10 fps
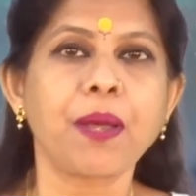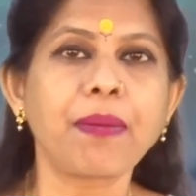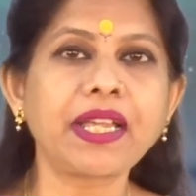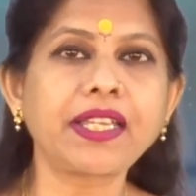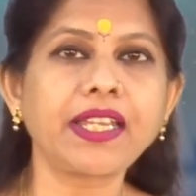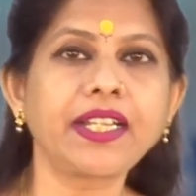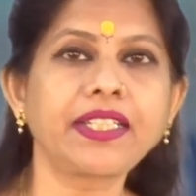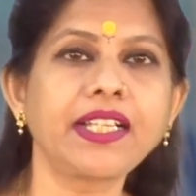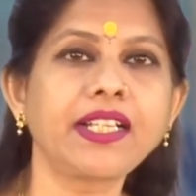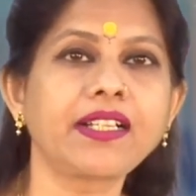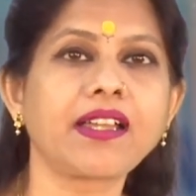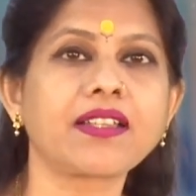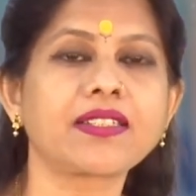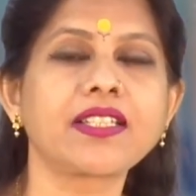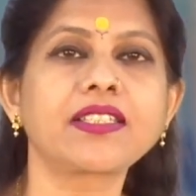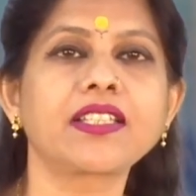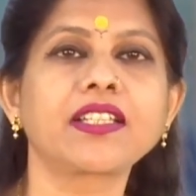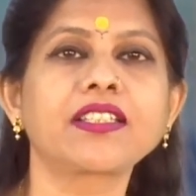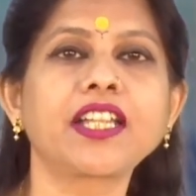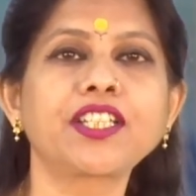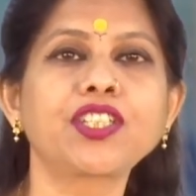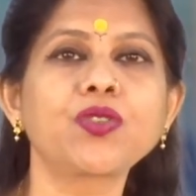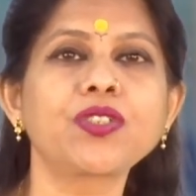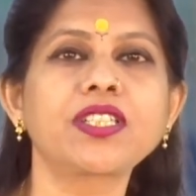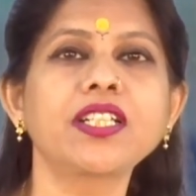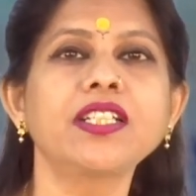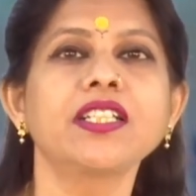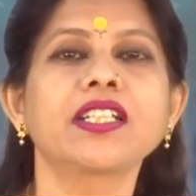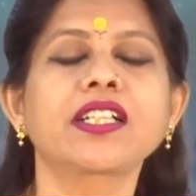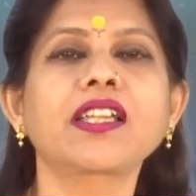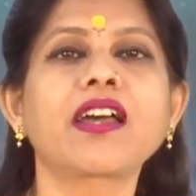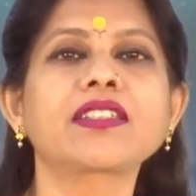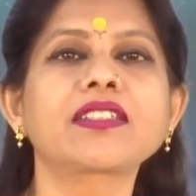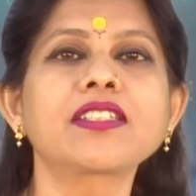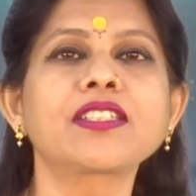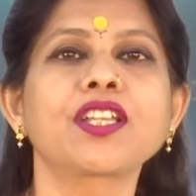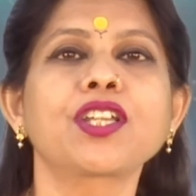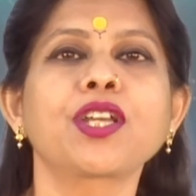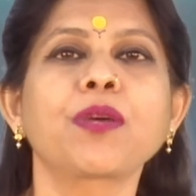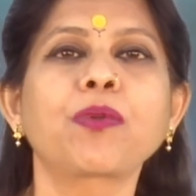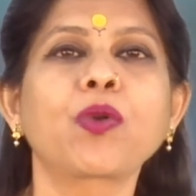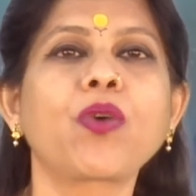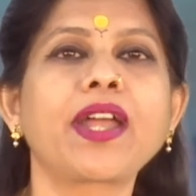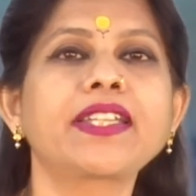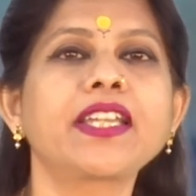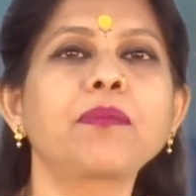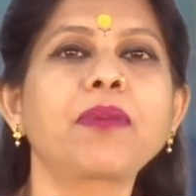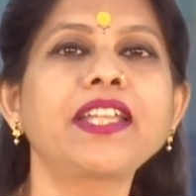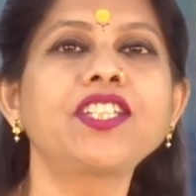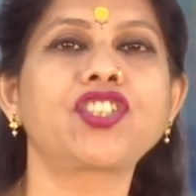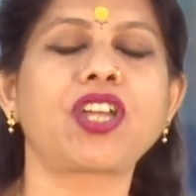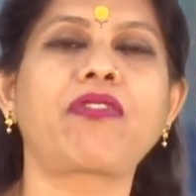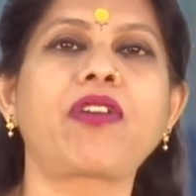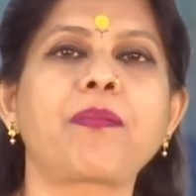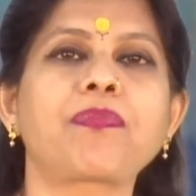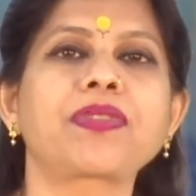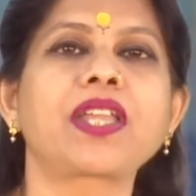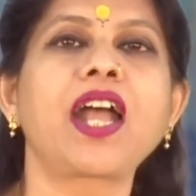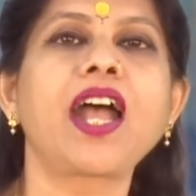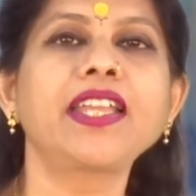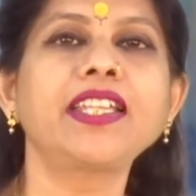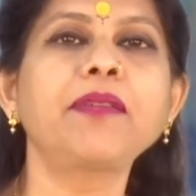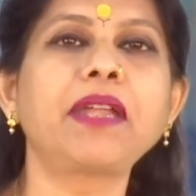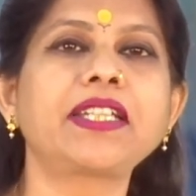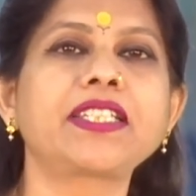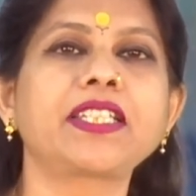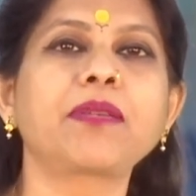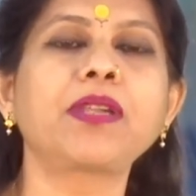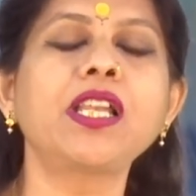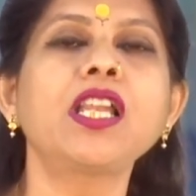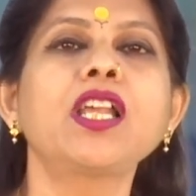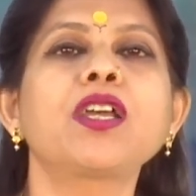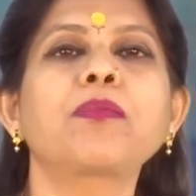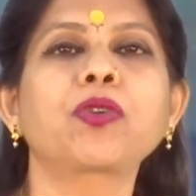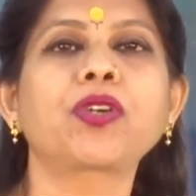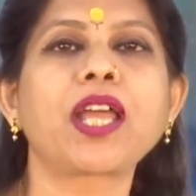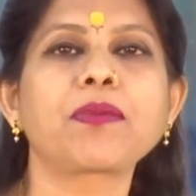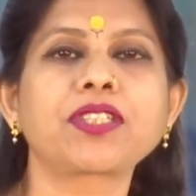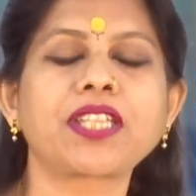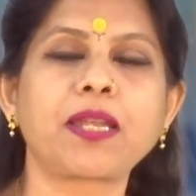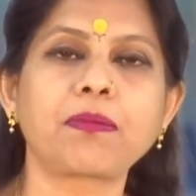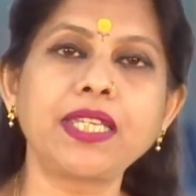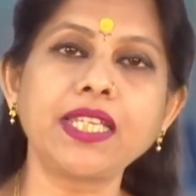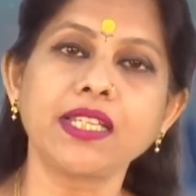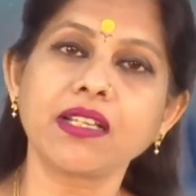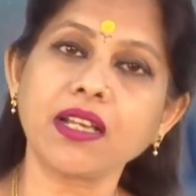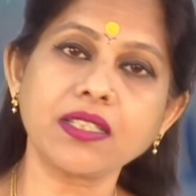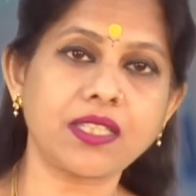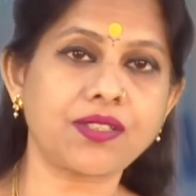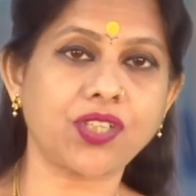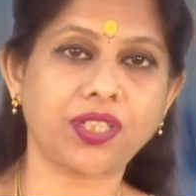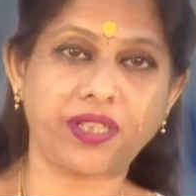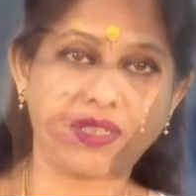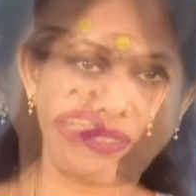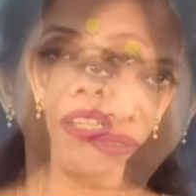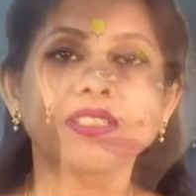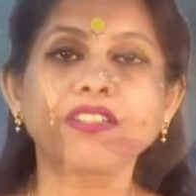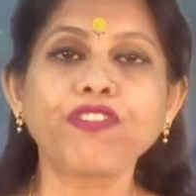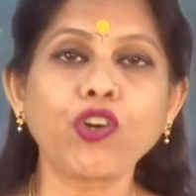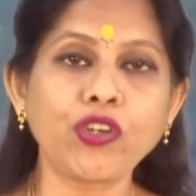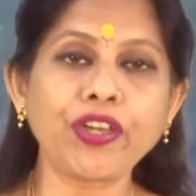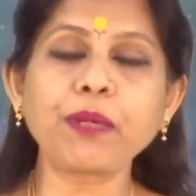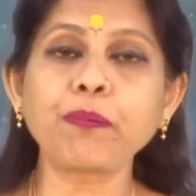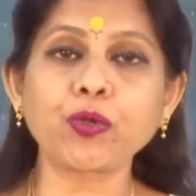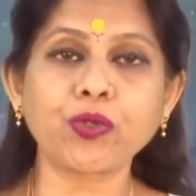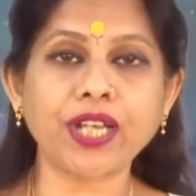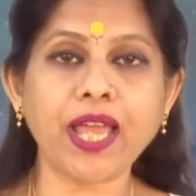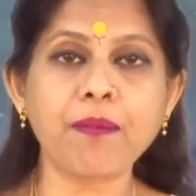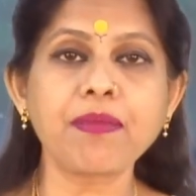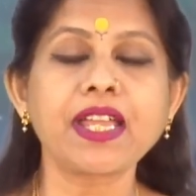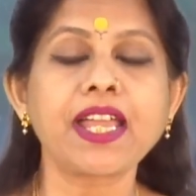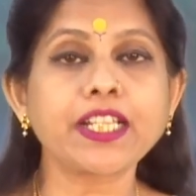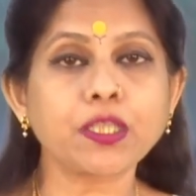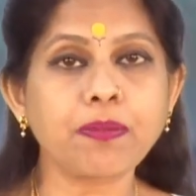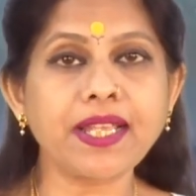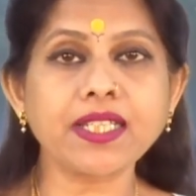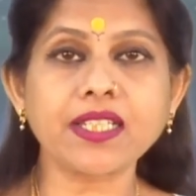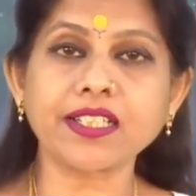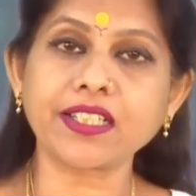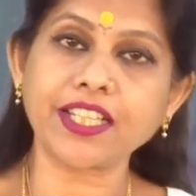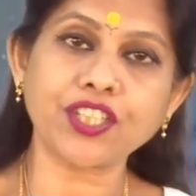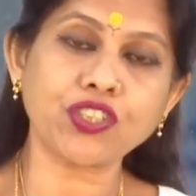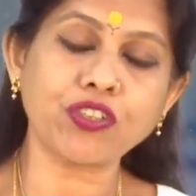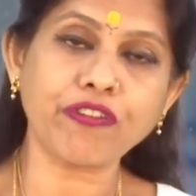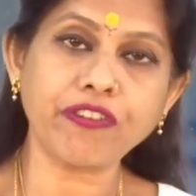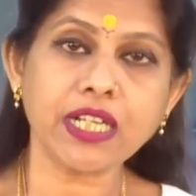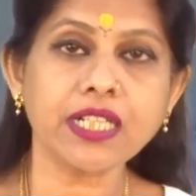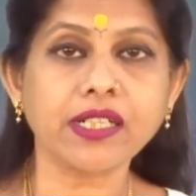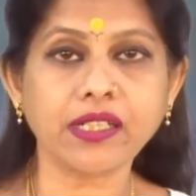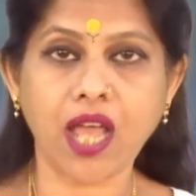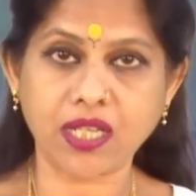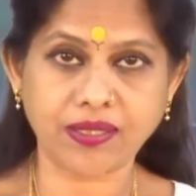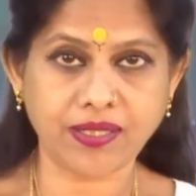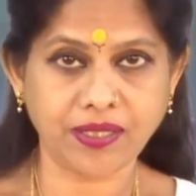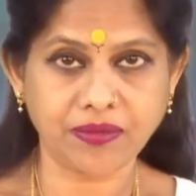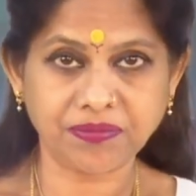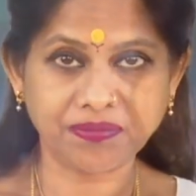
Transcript: By creating classes that use the classes provided by Java, highly maintainable programs can be constructed. The following program explains the creation of a class.